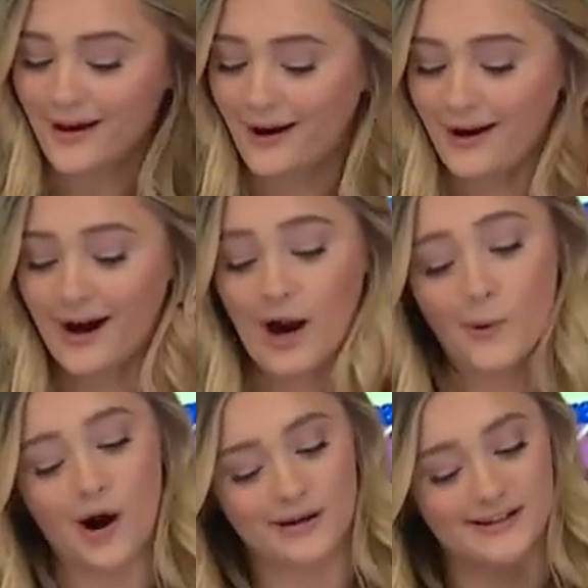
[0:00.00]
I
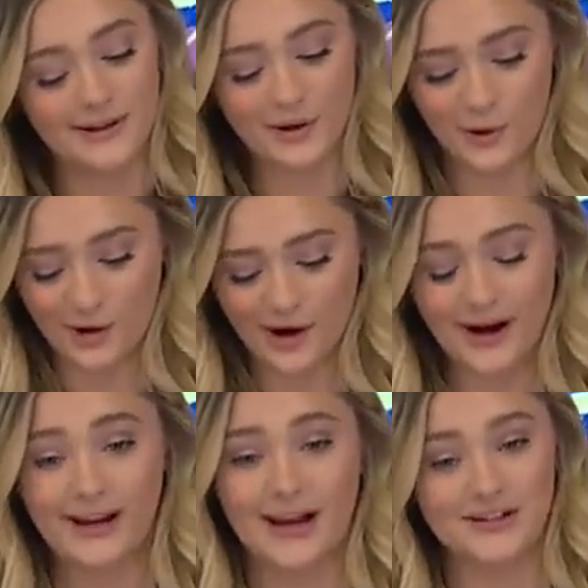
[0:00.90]
walked in the door
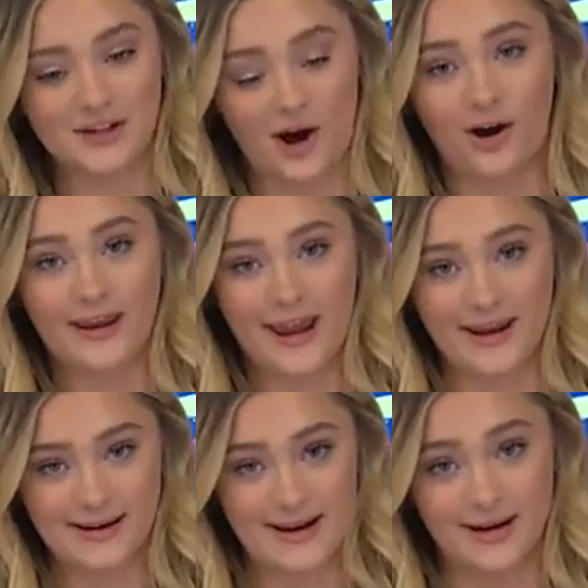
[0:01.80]
and I saw
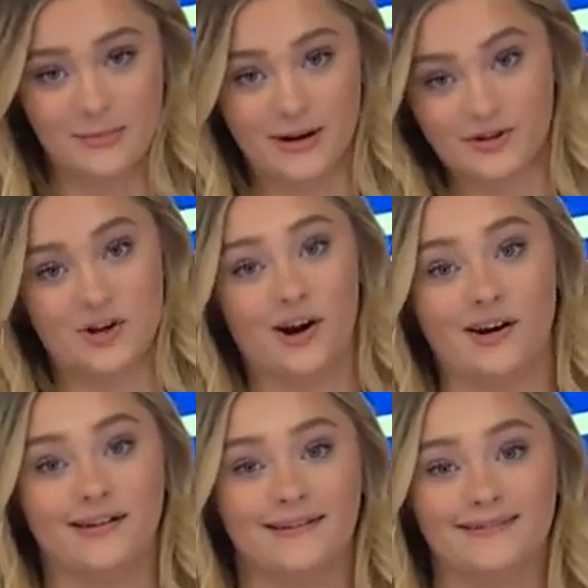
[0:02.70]
candy in a big jar.